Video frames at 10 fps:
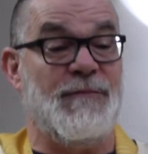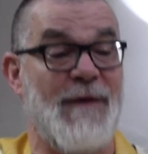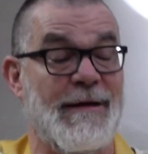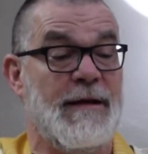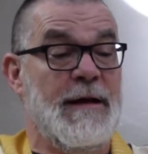In
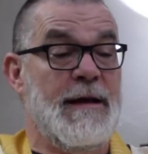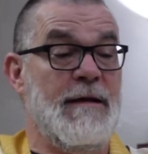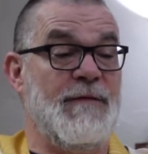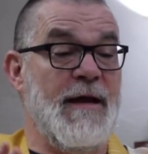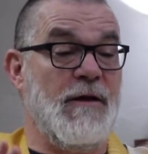
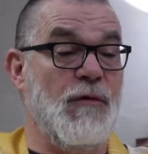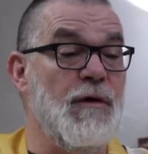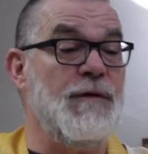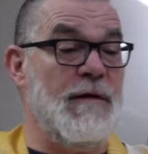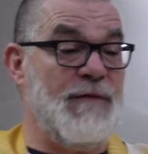fact, if they
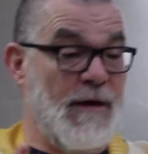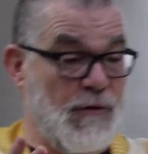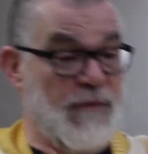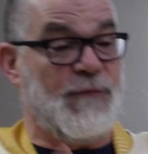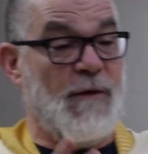
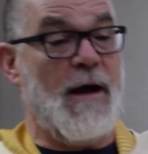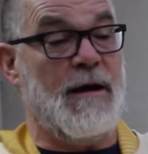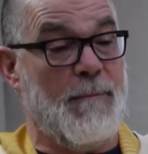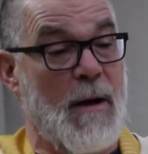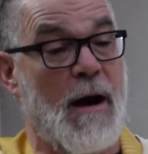could
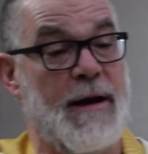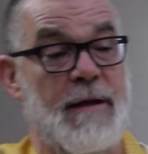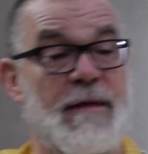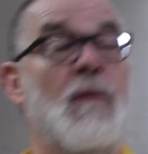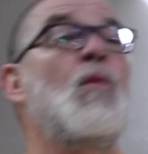find a
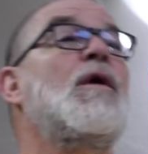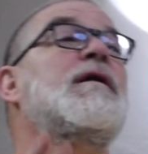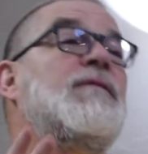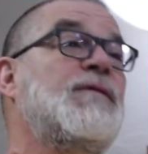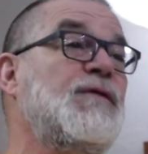body, they
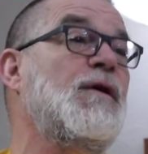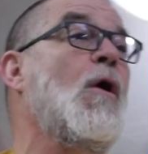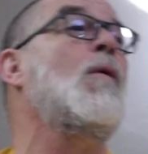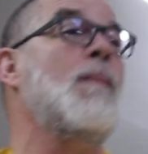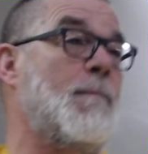would have
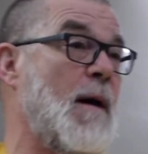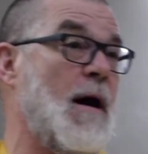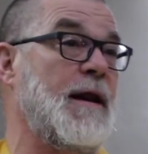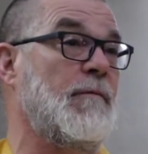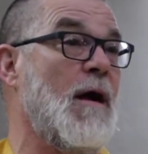shown the
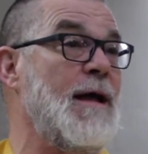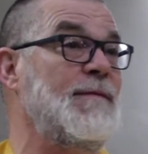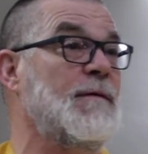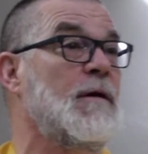body, right?